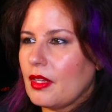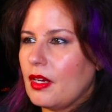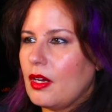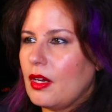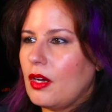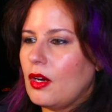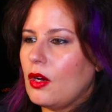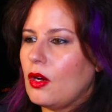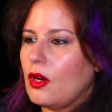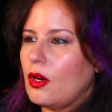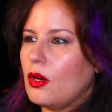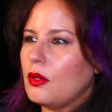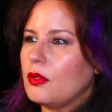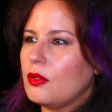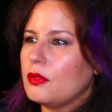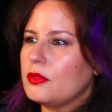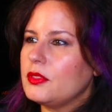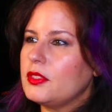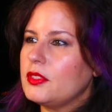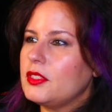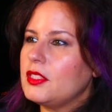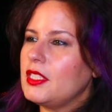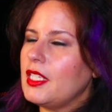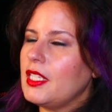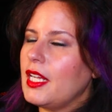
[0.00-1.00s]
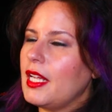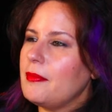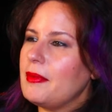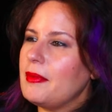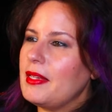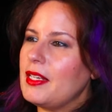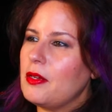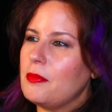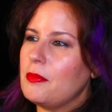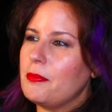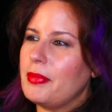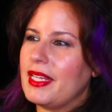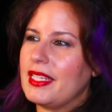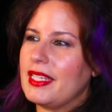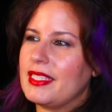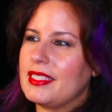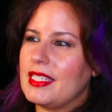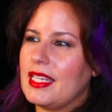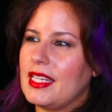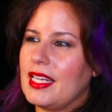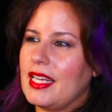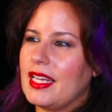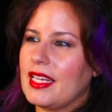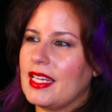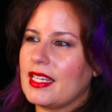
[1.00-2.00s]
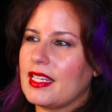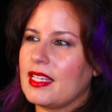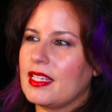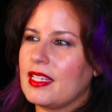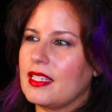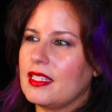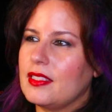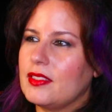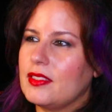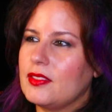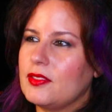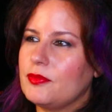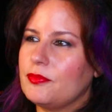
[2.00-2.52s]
Oh, Jamie, don't be a dick.